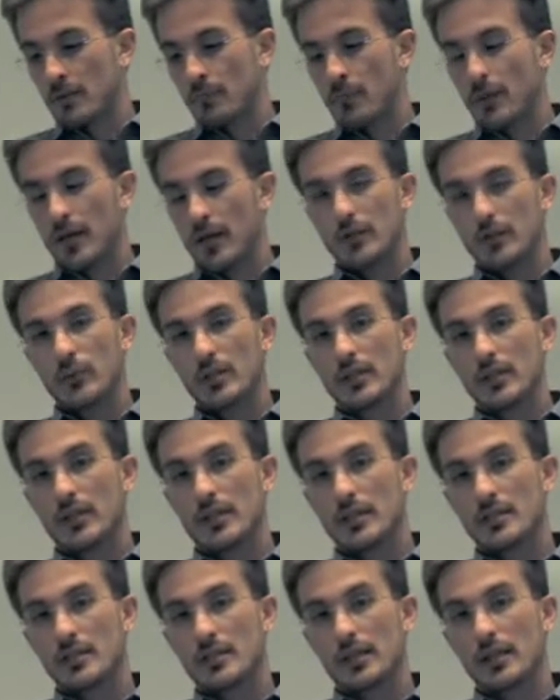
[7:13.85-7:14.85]
by doing
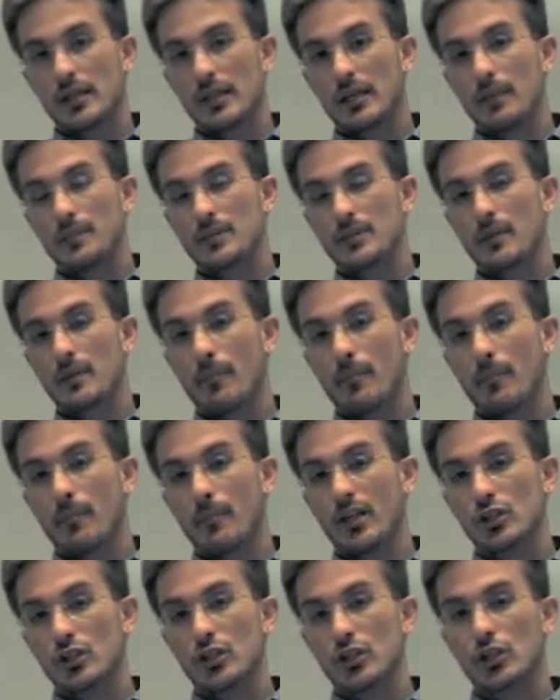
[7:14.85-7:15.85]
this it keeps the
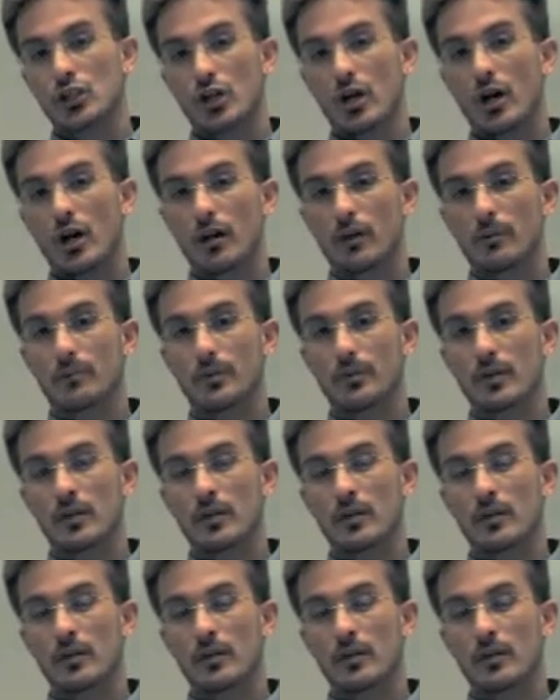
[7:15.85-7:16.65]
mind sharp,